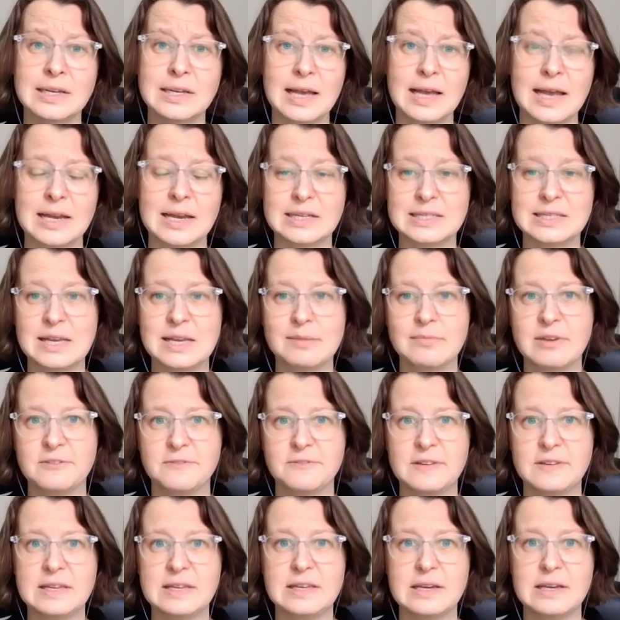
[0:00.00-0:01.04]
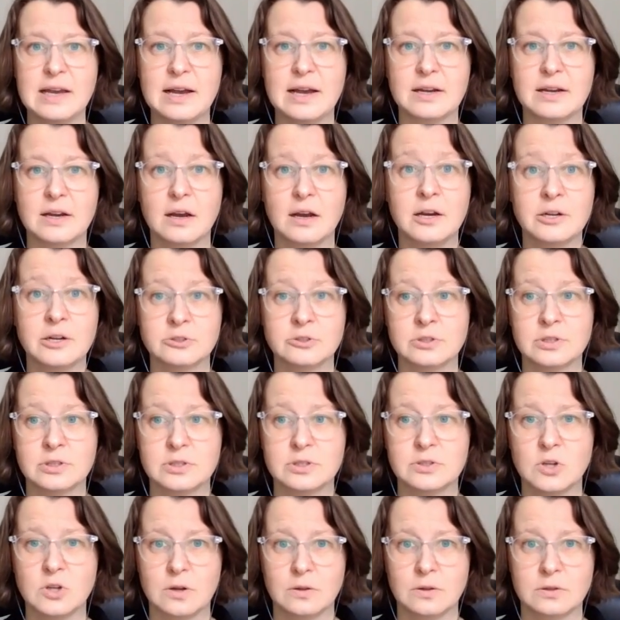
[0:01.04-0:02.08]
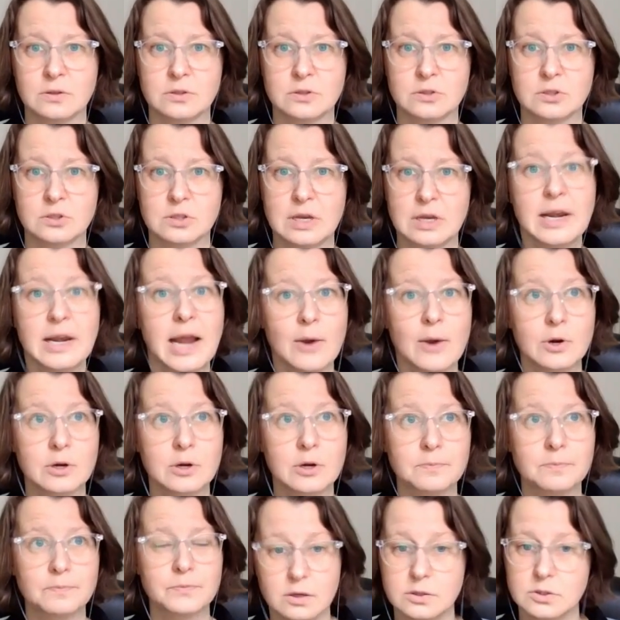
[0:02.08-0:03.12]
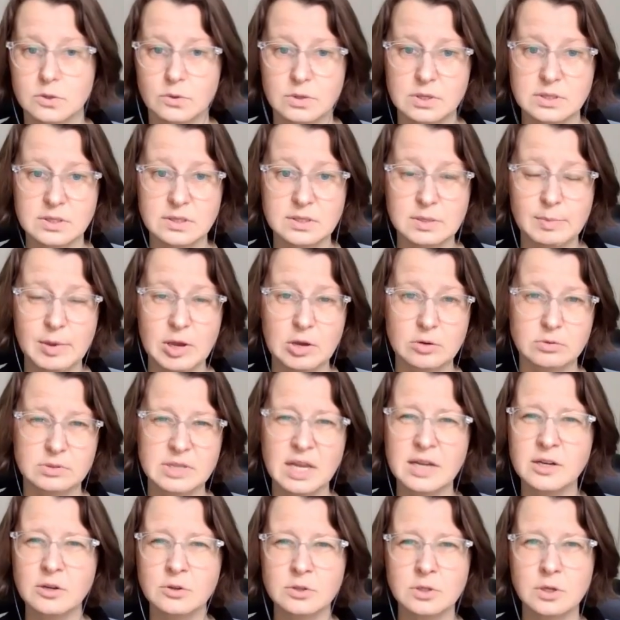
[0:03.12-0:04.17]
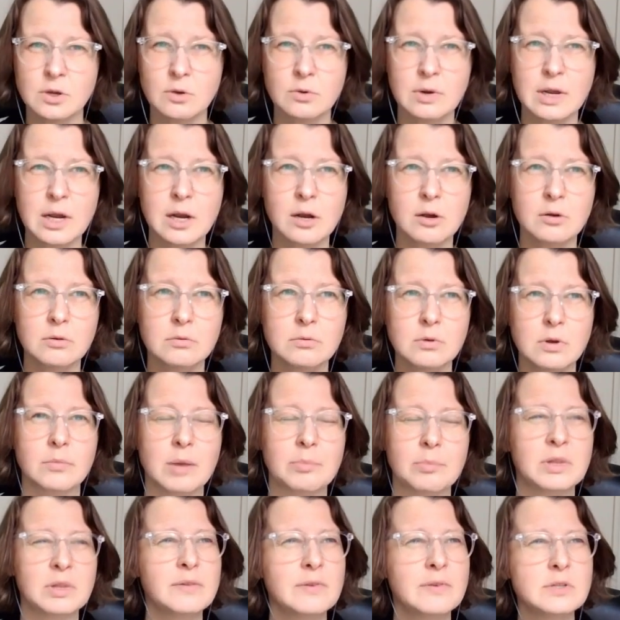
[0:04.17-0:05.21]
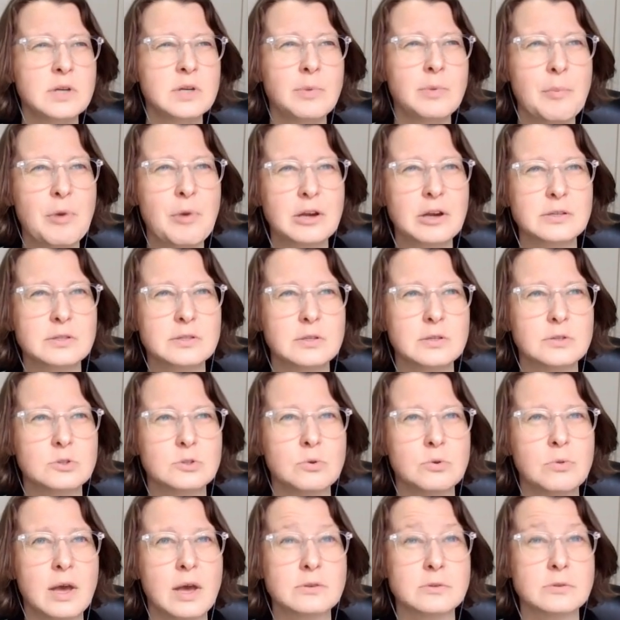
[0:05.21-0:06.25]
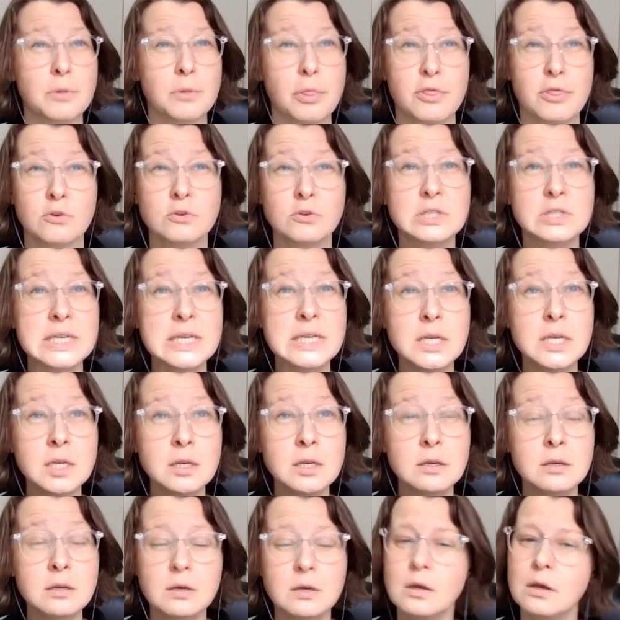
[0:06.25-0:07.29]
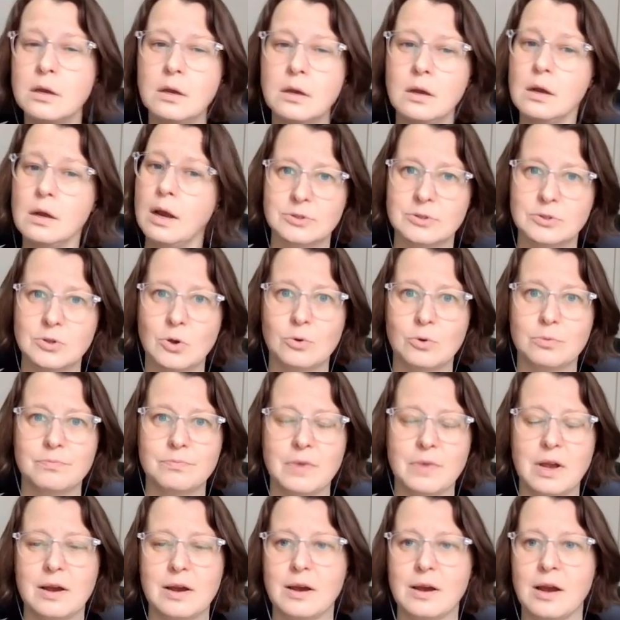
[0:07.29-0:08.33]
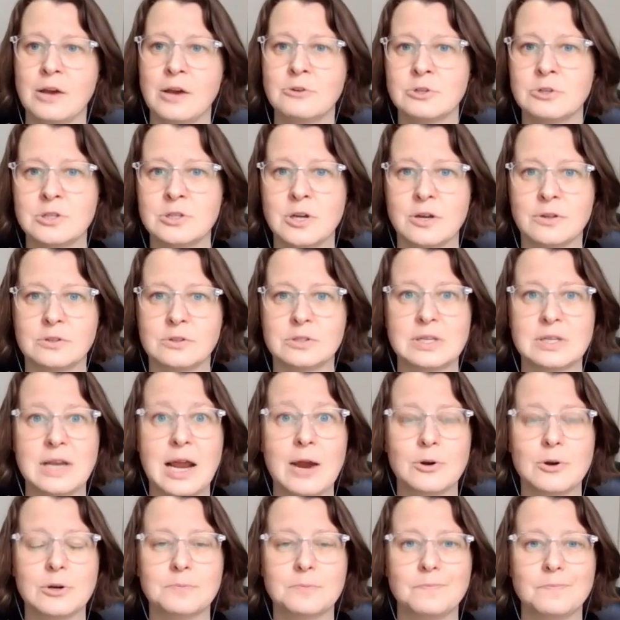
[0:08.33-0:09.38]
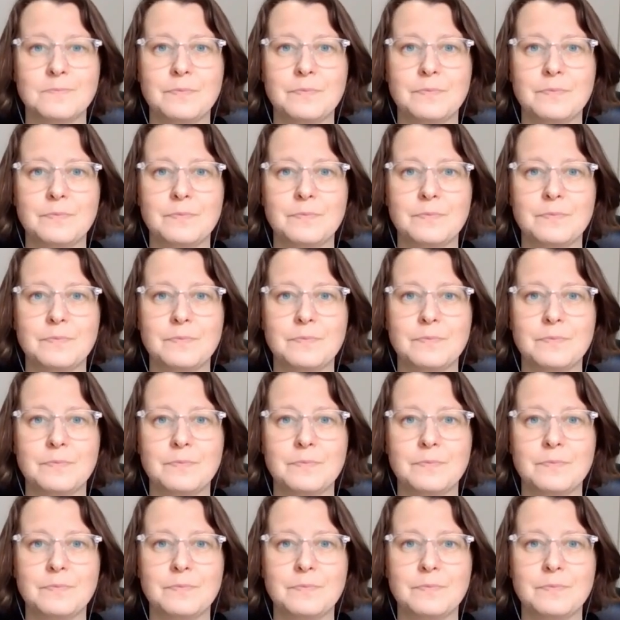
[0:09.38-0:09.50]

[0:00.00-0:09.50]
And I set my fee at $100 an hour. So this is about 10 years ago now. I believe I started my practice in 2013. So $100 an hour.